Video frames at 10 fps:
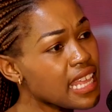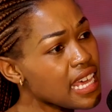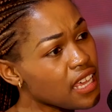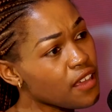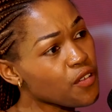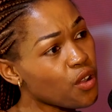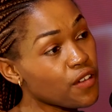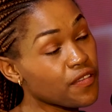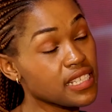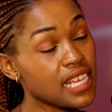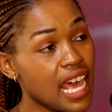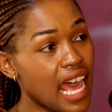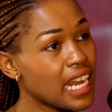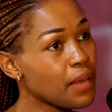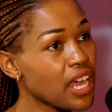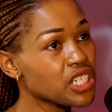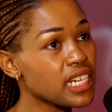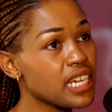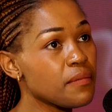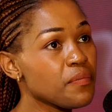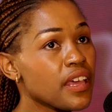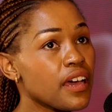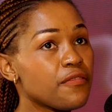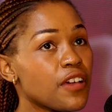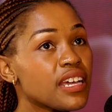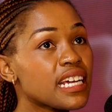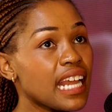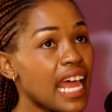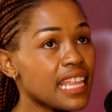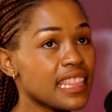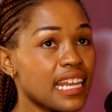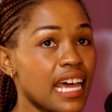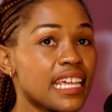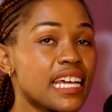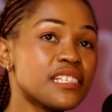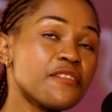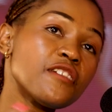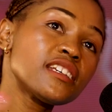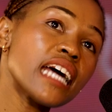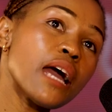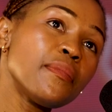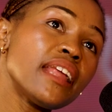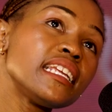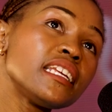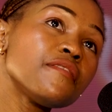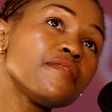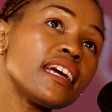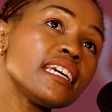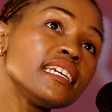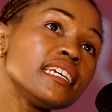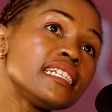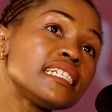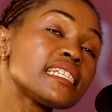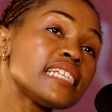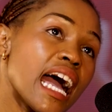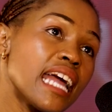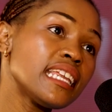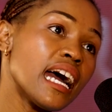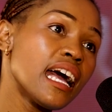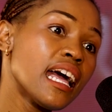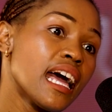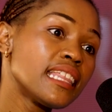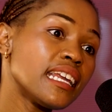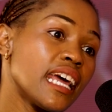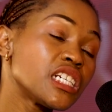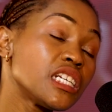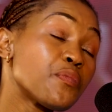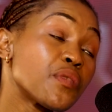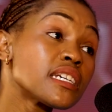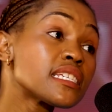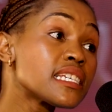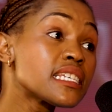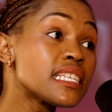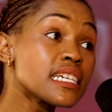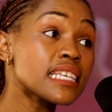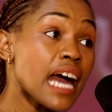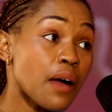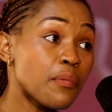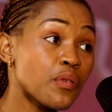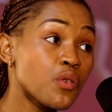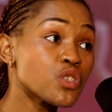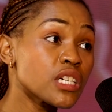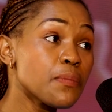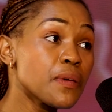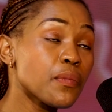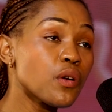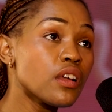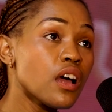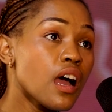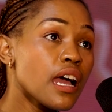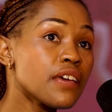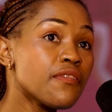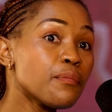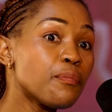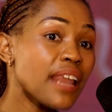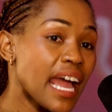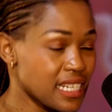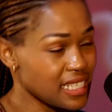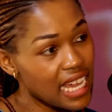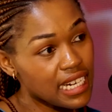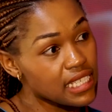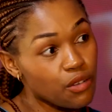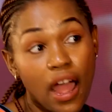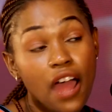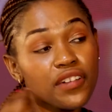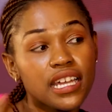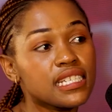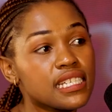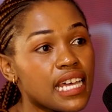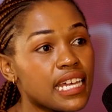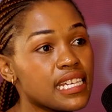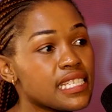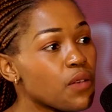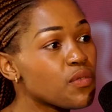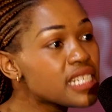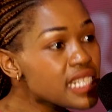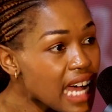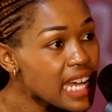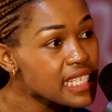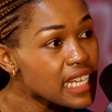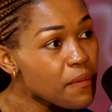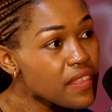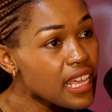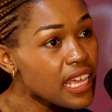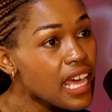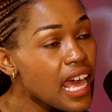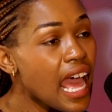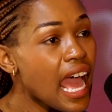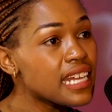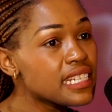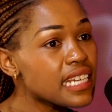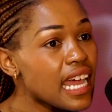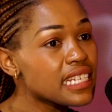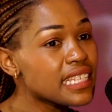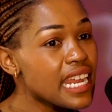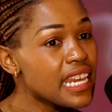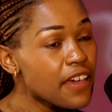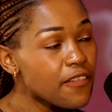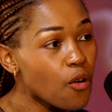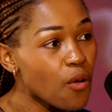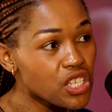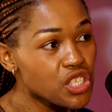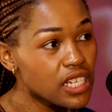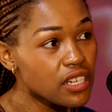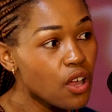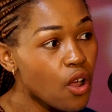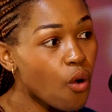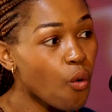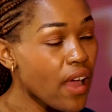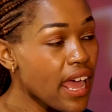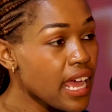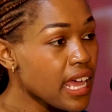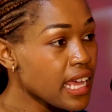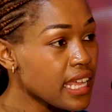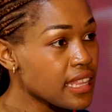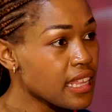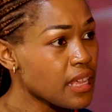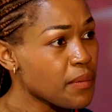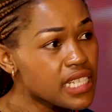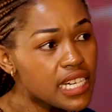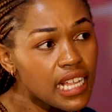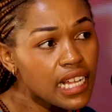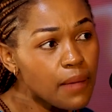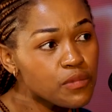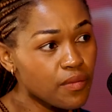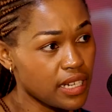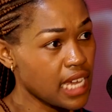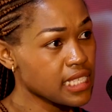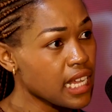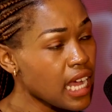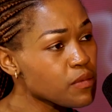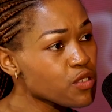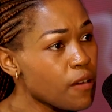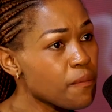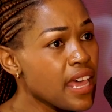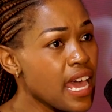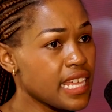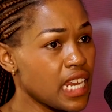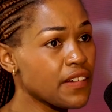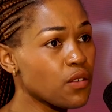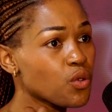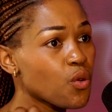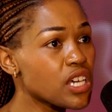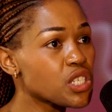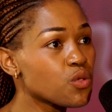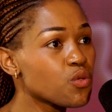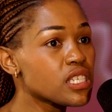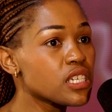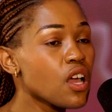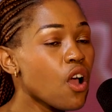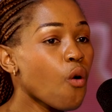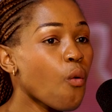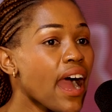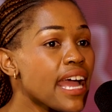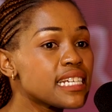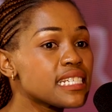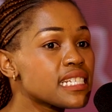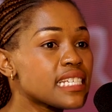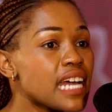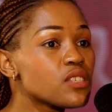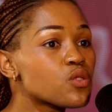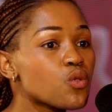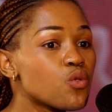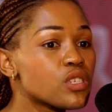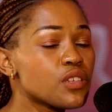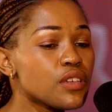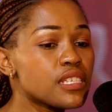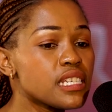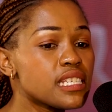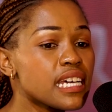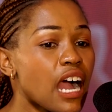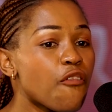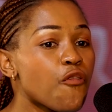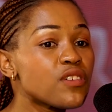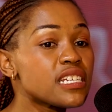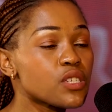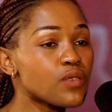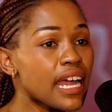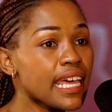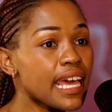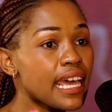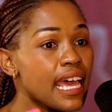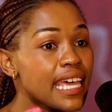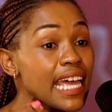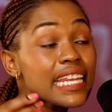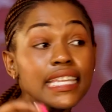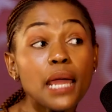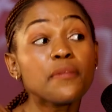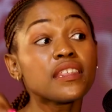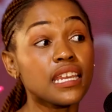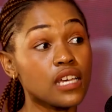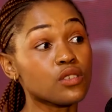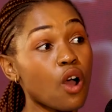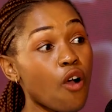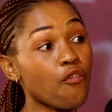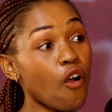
They give you all of this. And I'm actually very glad that I think it's the first time Nandiva, a designer, that actually brings these things up. Usually people, even black designers or African designers, they would design something and they never question where the material comes from, the textile comes from. They never would question why in design school singafundiswa get depthness of